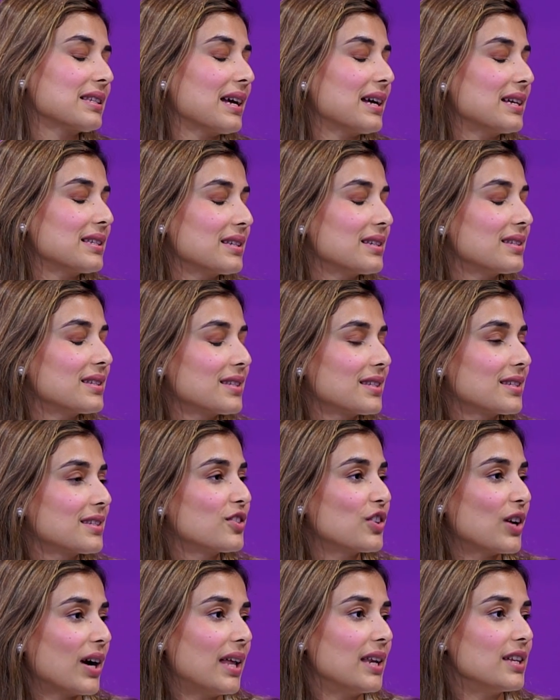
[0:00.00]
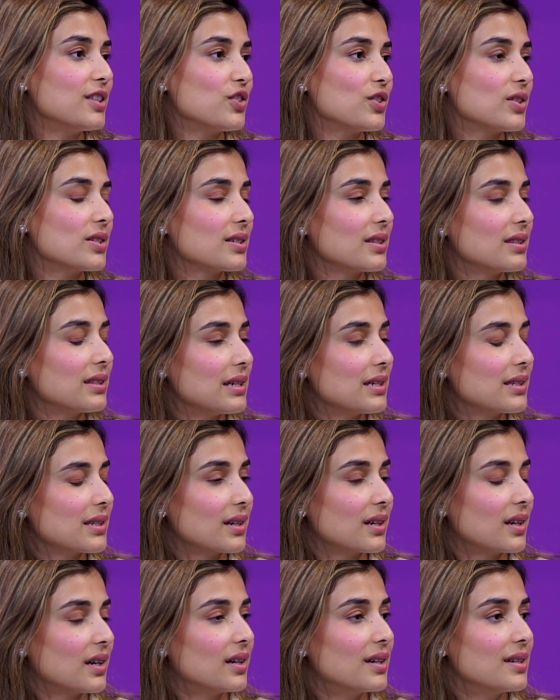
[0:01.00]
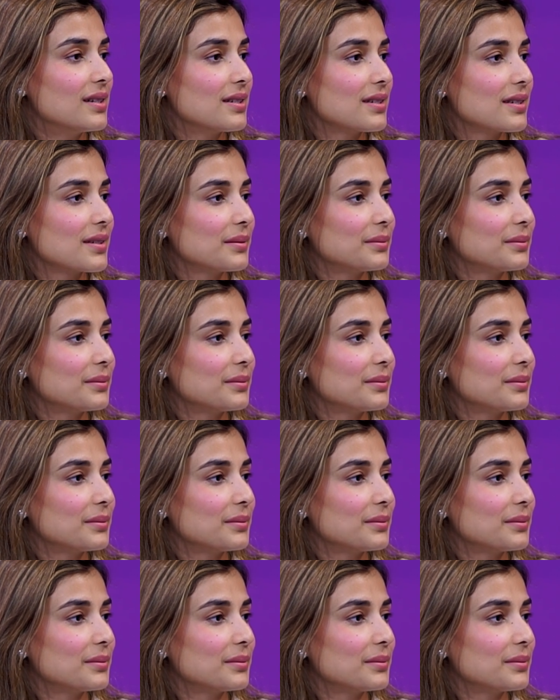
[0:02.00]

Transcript: has its challenges, and these are ours.